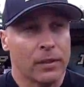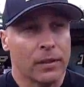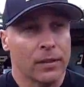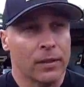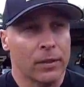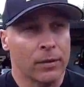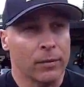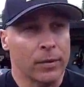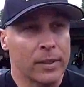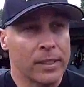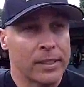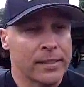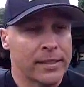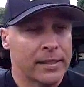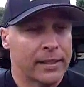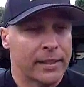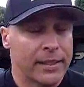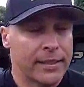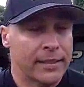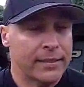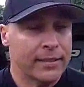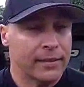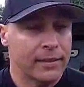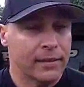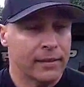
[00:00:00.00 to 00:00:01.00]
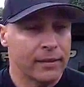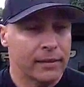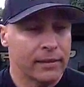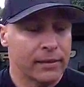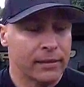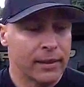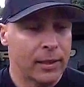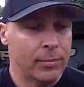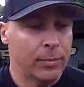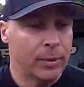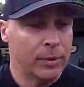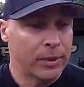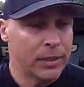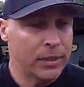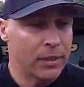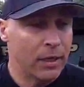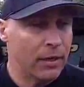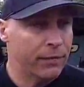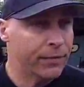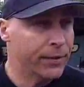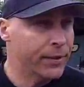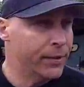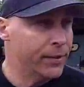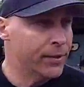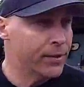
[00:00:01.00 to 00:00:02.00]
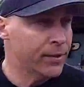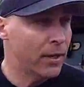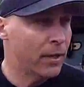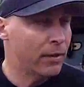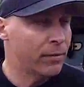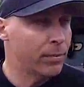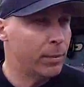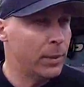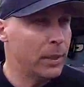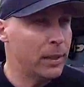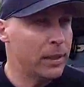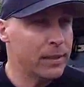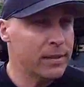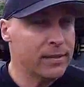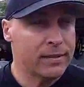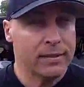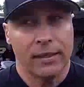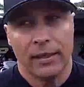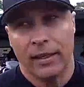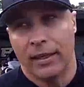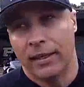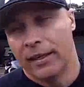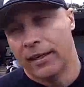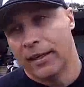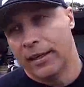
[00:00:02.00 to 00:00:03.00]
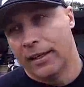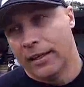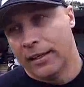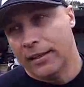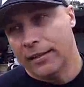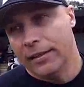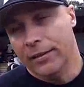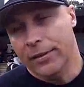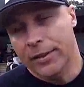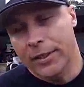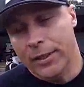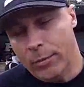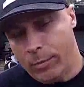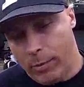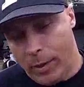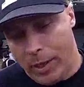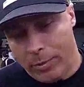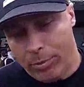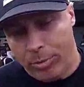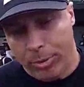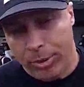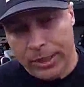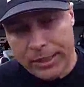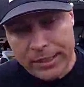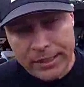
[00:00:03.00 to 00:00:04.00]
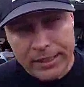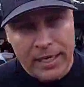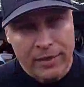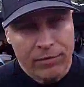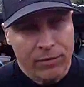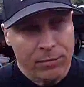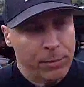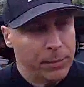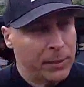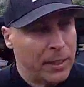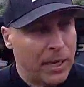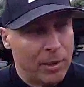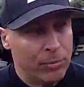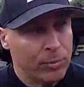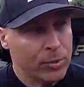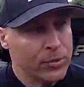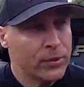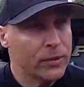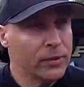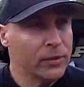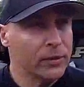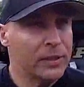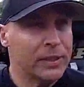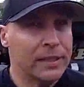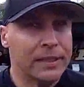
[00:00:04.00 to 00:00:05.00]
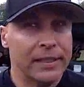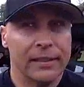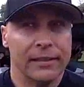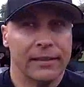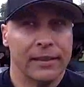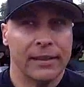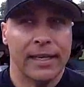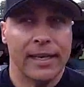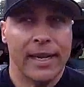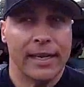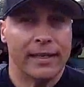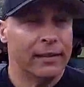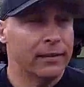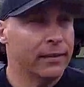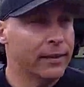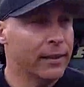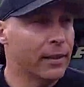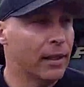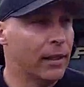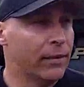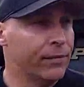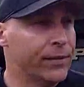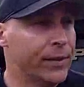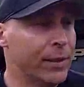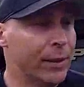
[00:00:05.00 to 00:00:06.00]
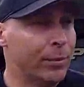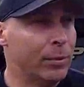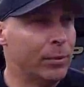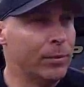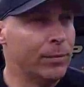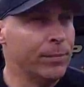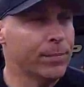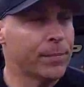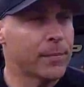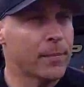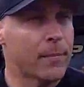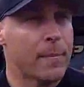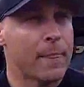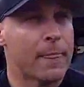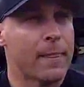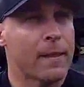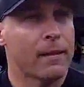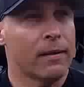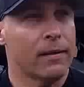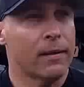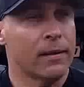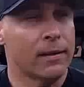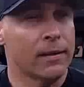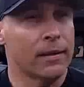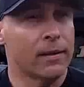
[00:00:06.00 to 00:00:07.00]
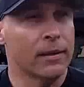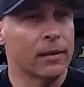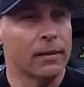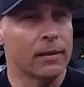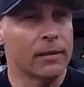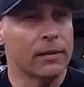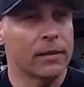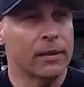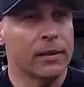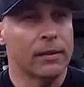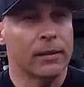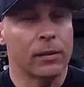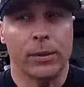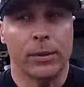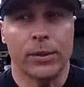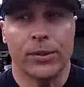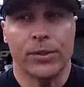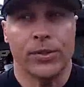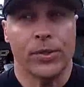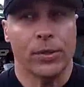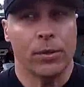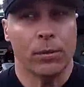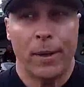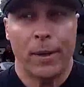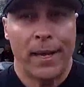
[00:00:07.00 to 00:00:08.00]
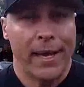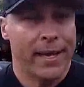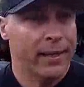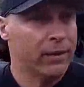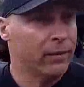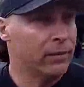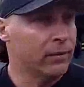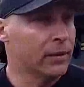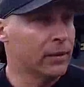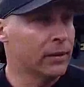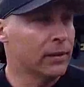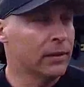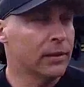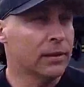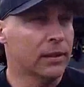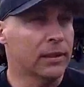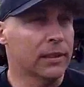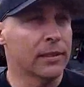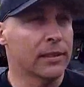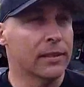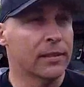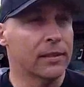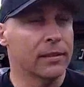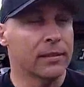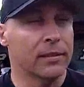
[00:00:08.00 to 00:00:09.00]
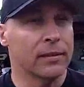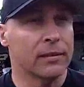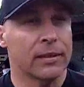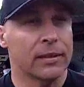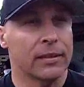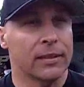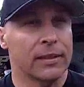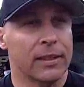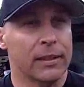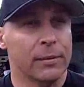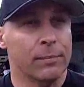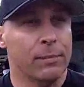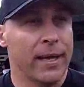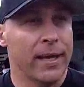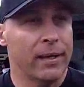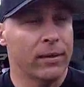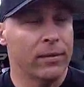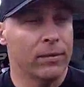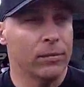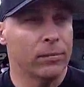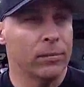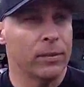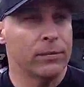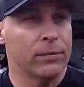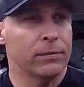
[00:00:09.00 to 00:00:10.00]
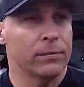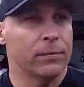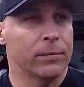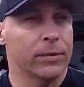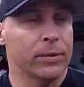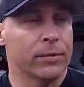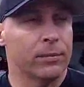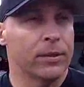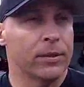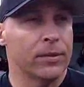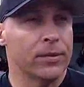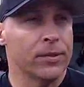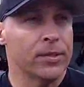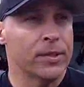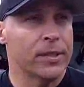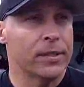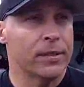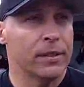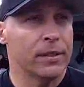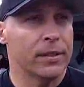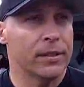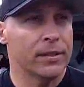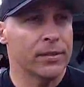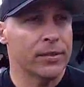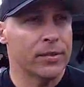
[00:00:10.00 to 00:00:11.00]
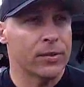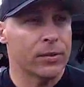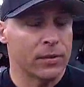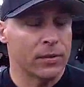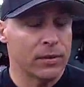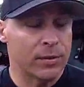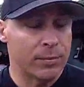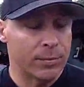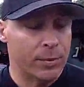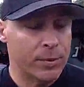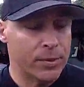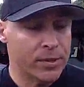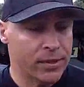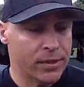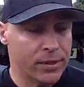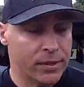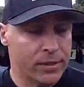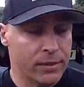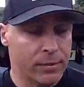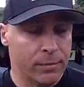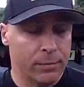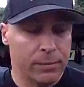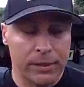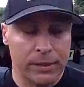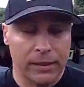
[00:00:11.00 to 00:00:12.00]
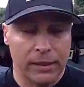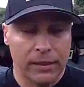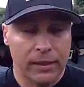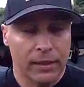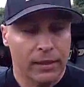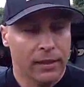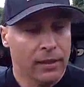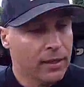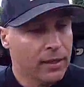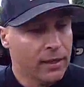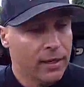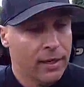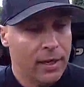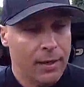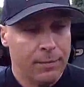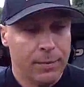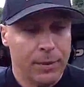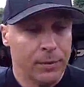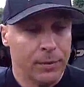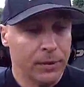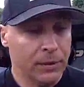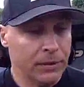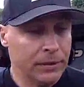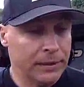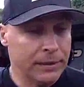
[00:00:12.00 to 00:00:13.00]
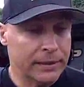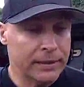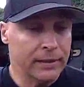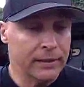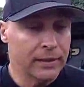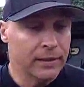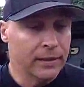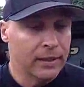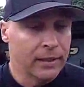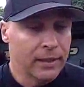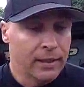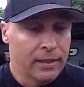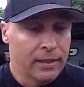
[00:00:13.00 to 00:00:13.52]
you know, he's keeping leadoff hitters off base. You know, the hit by pitch gave him an opportunity, and then they had to lead off double. You know, but Joe battled. He battled with runners in scoring position. But I mean, really,